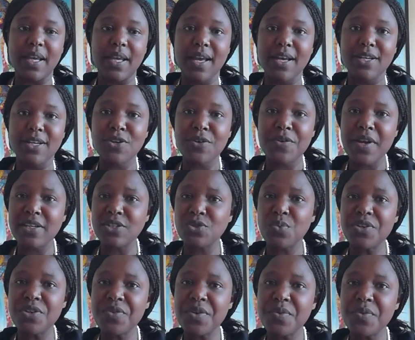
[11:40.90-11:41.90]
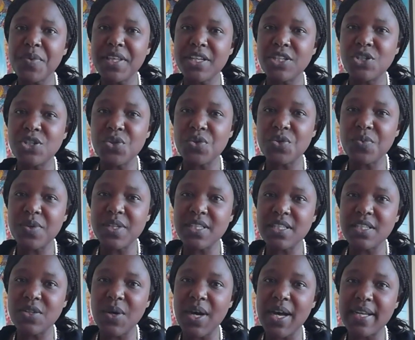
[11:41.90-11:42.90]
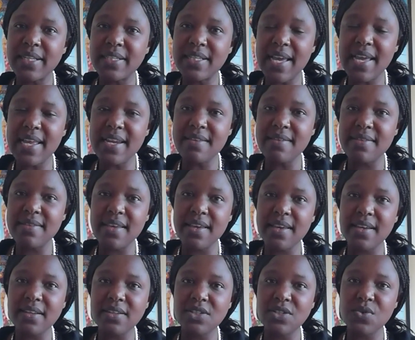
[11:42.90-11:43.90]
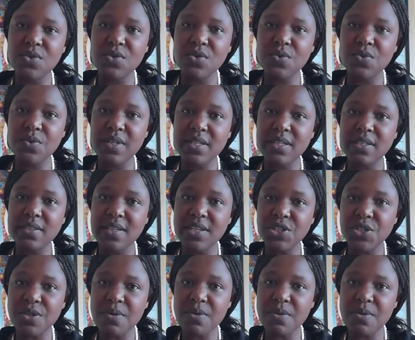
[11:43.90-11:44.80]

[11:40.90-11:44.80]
Sorry, I was wondering whether John wanted to add anything to the decision